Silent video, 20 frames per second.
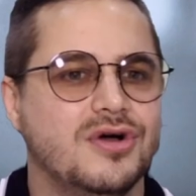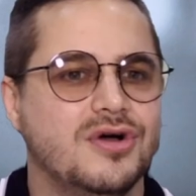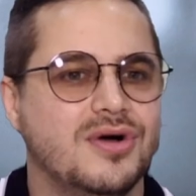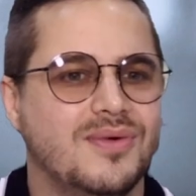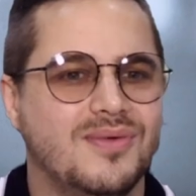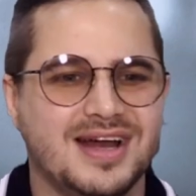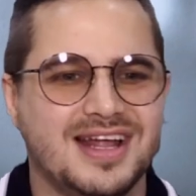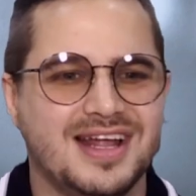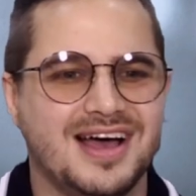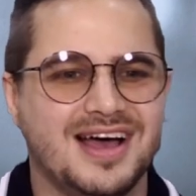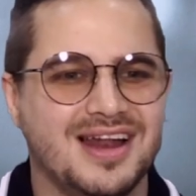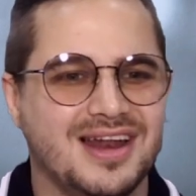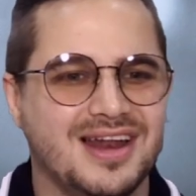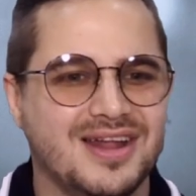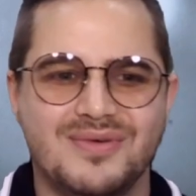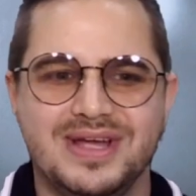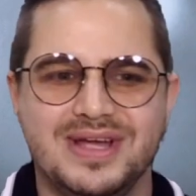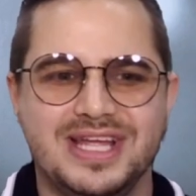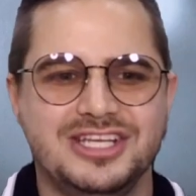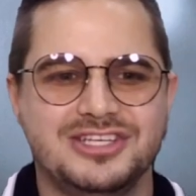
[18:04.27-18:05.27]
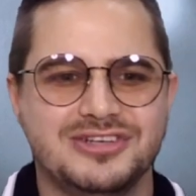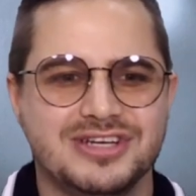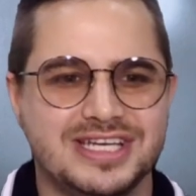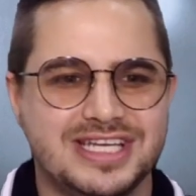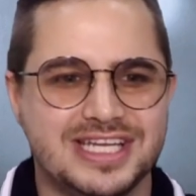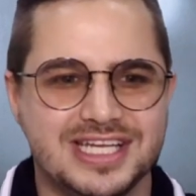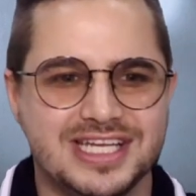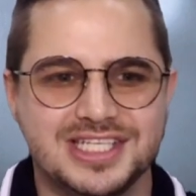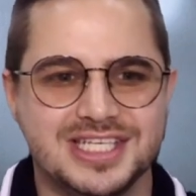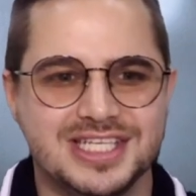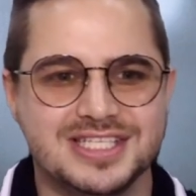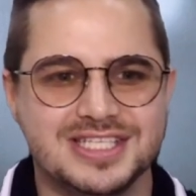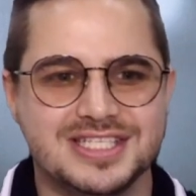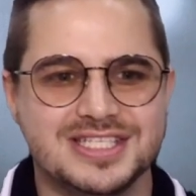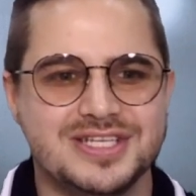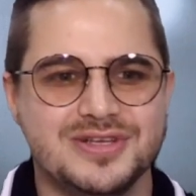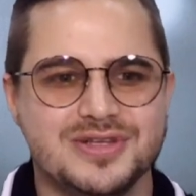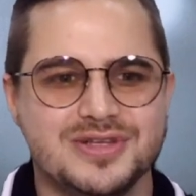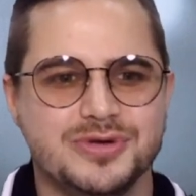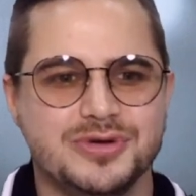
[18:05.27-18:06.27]
what Halloween traditions
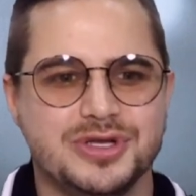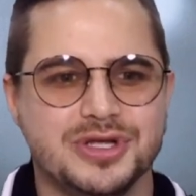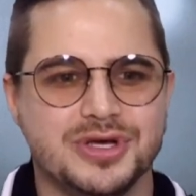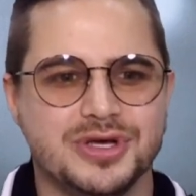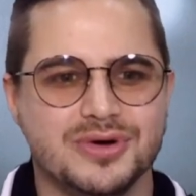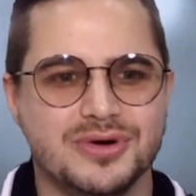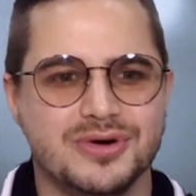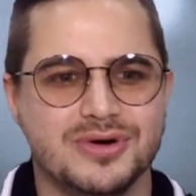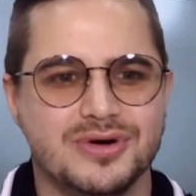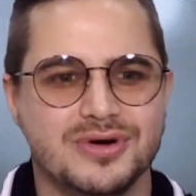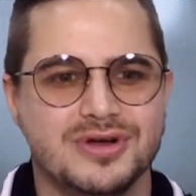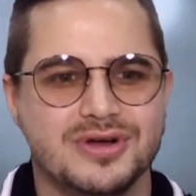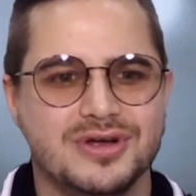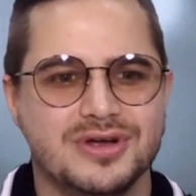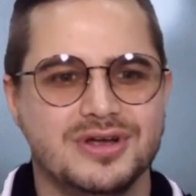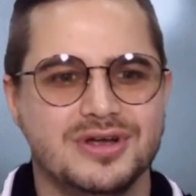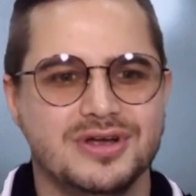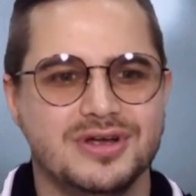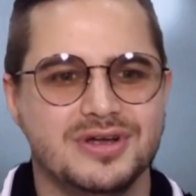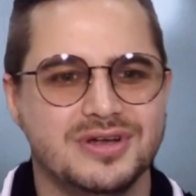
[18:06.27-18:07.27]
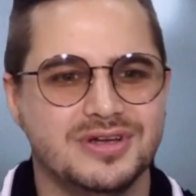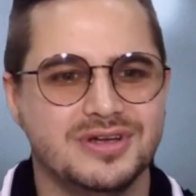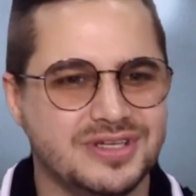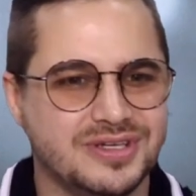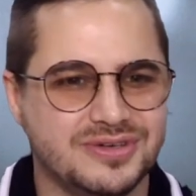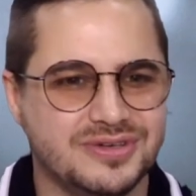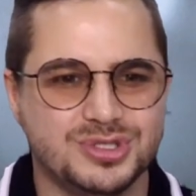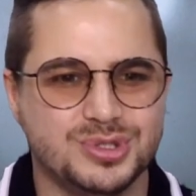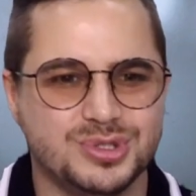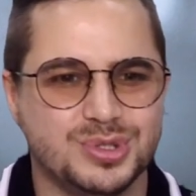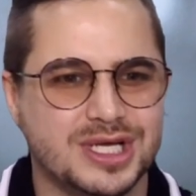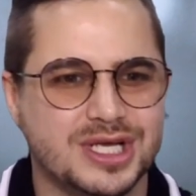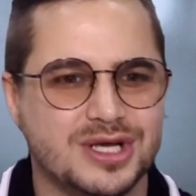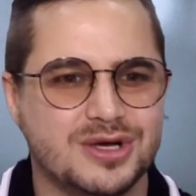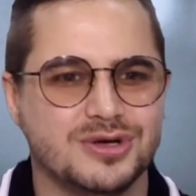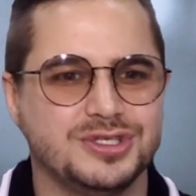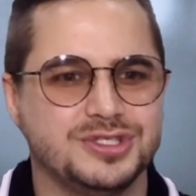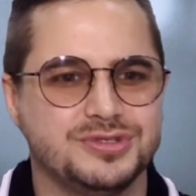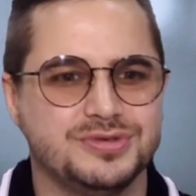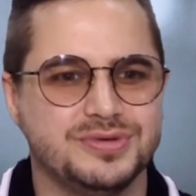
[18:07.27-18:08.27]
do you do? Do you trick
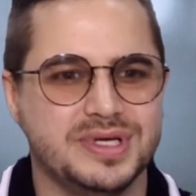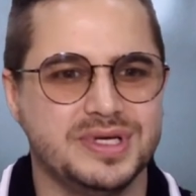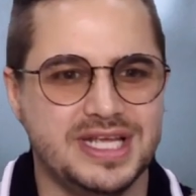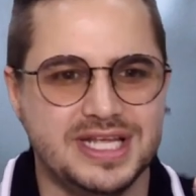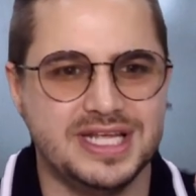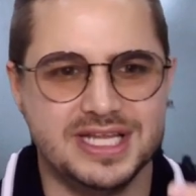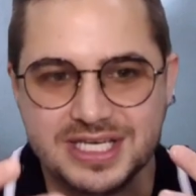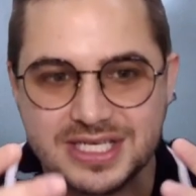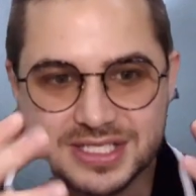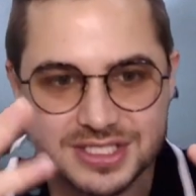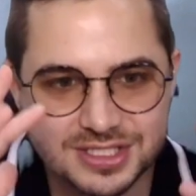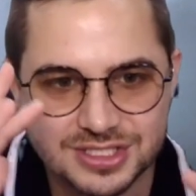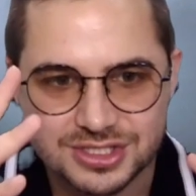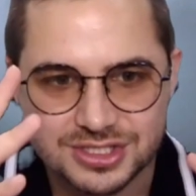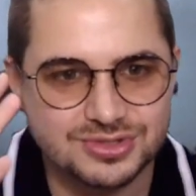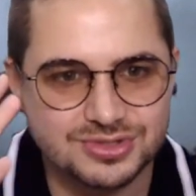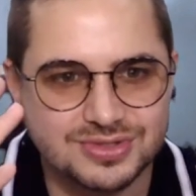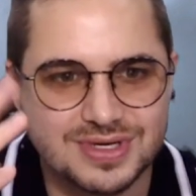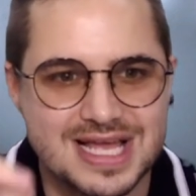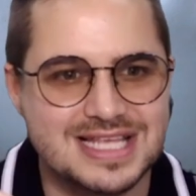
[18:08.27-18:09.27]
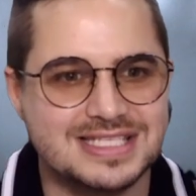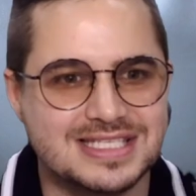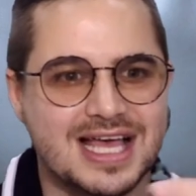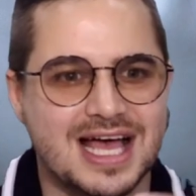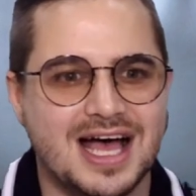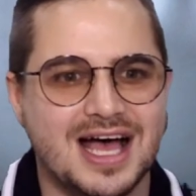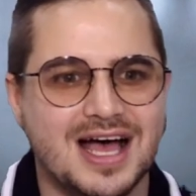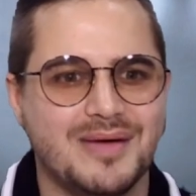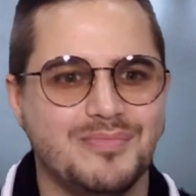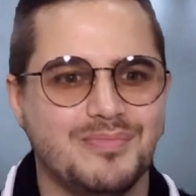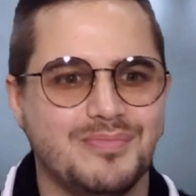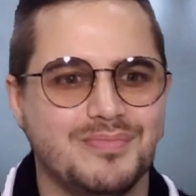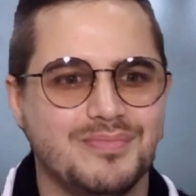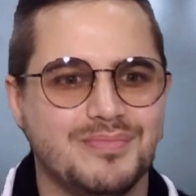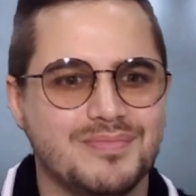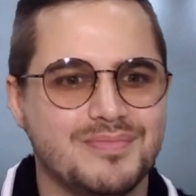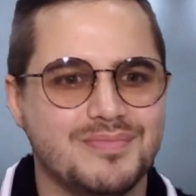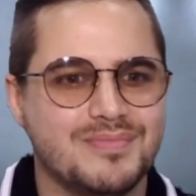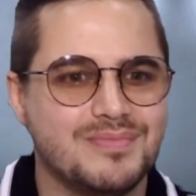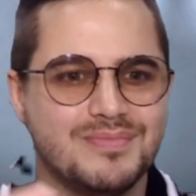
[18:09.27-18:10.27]
or treat, dress up,
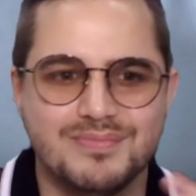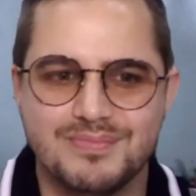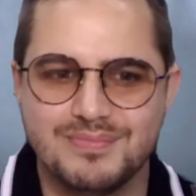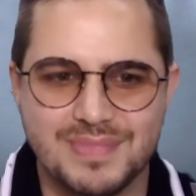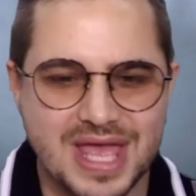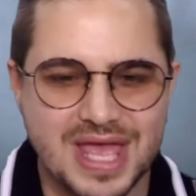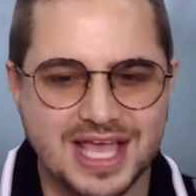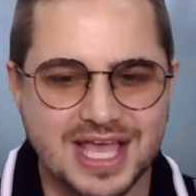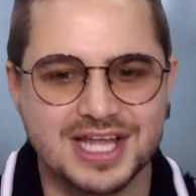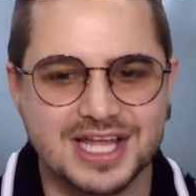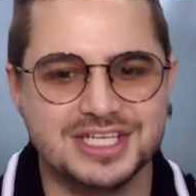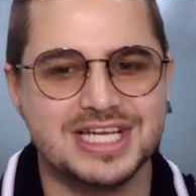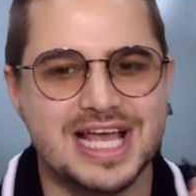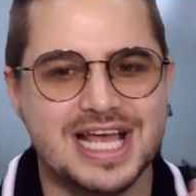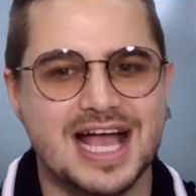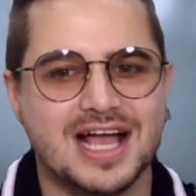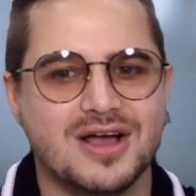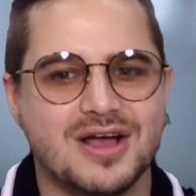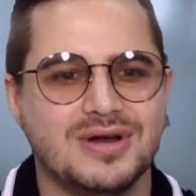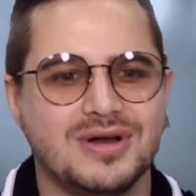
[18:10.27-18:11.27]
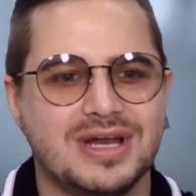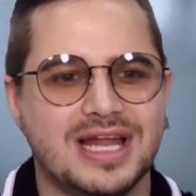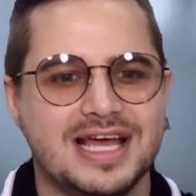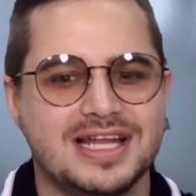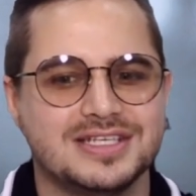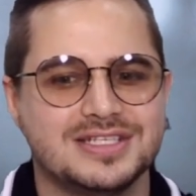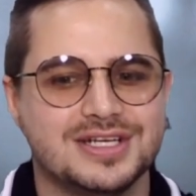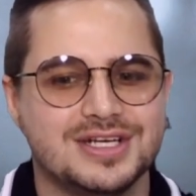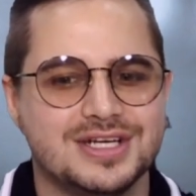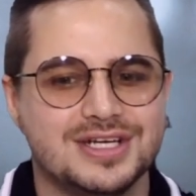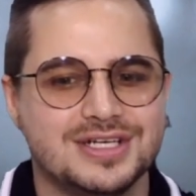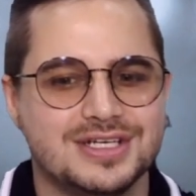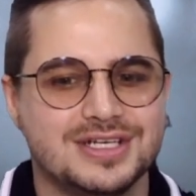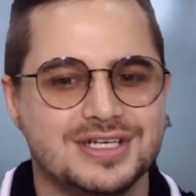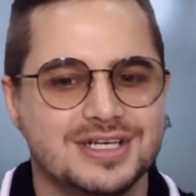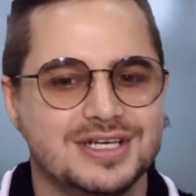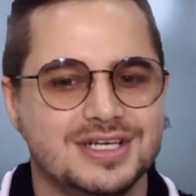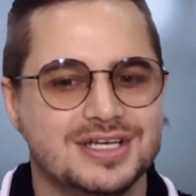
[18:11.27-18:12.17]
make a jack o' lantern?